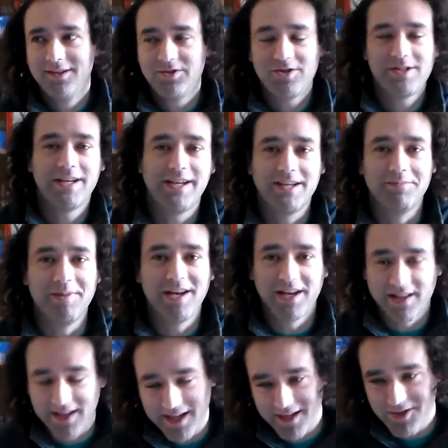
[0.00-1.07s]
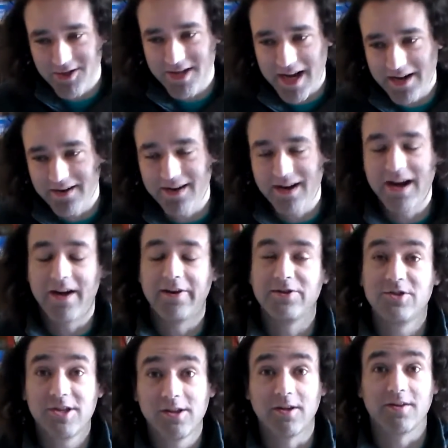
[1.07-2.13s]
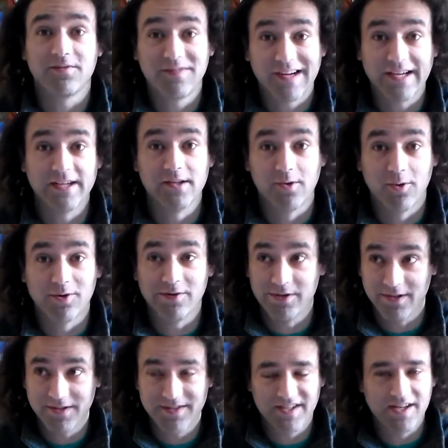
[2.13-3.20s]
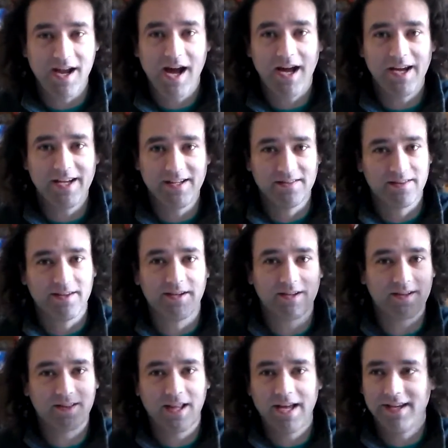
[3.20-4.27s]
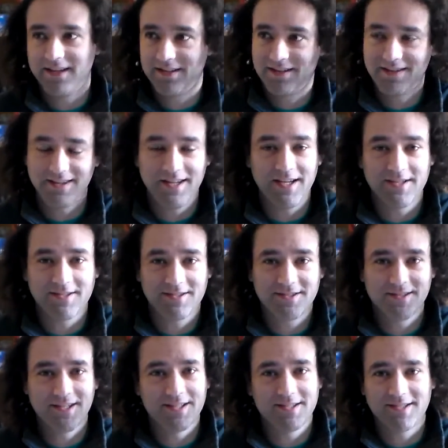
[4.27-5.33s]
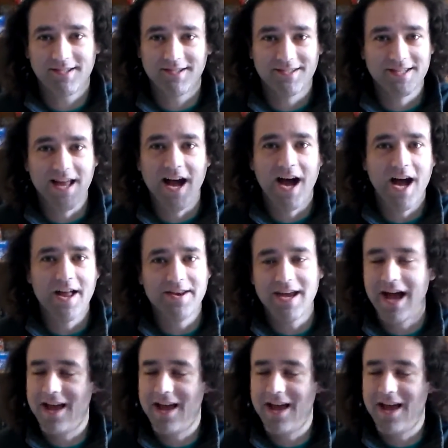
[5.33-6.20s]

She did it immediately. She dyed her hair, and she looked fucking gorgeous. And I looked like this. This is not.